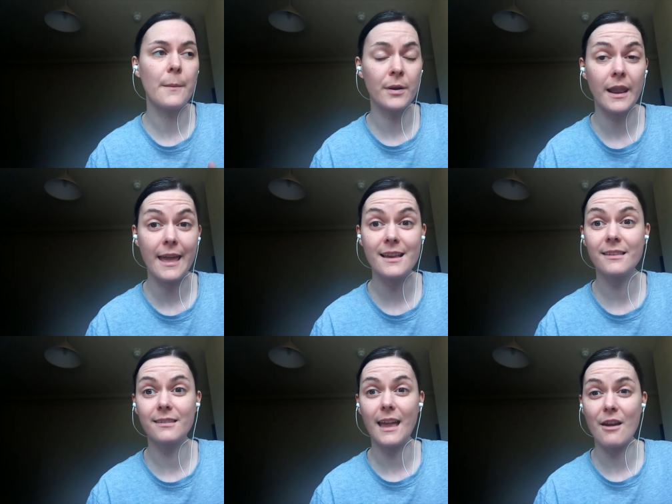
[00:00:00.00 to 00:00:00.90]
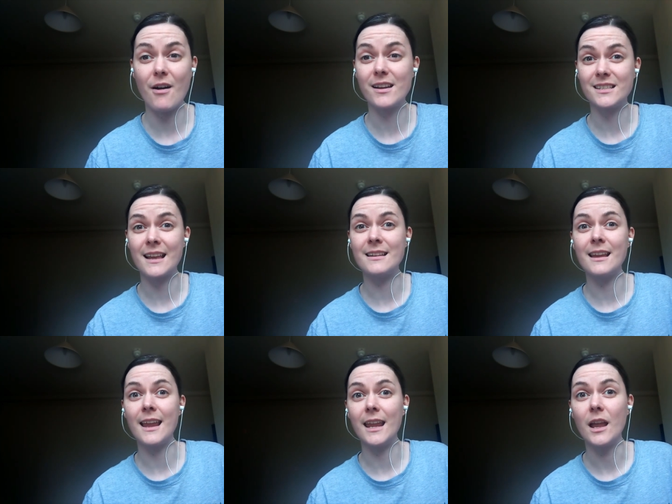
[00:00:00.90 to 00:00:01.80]
place, her
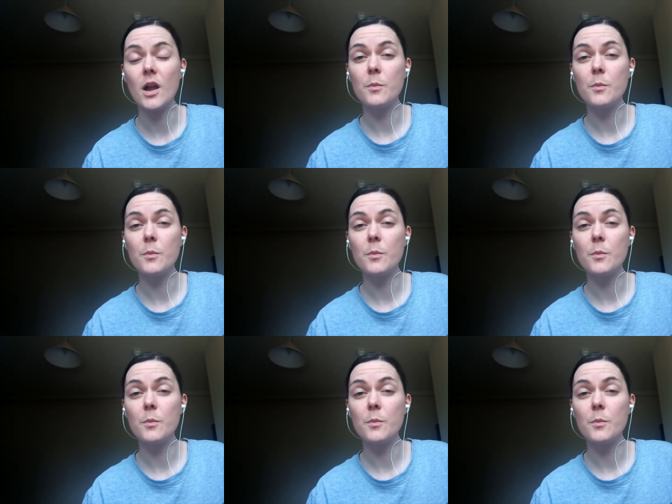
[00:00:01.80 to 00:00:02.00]
identity,